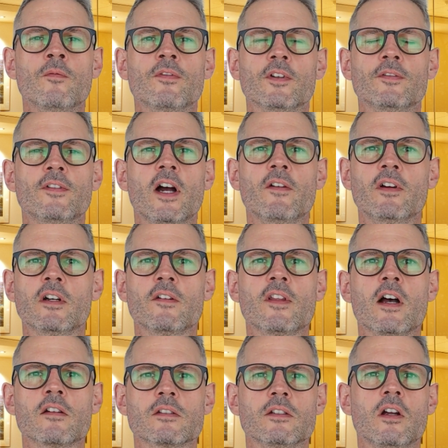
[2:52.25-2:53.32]
for
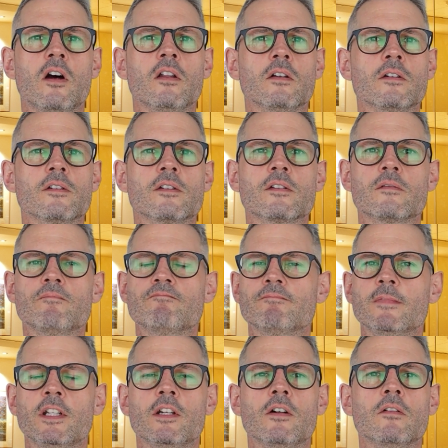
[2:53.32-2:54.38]

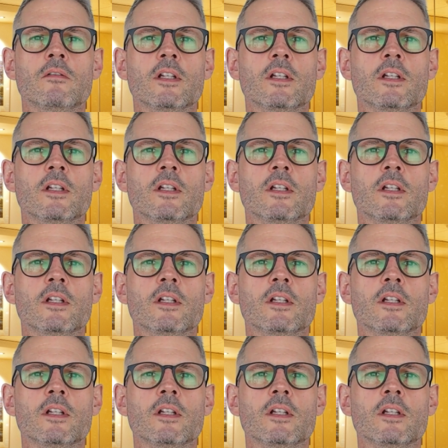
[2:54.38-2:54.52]
$500,000,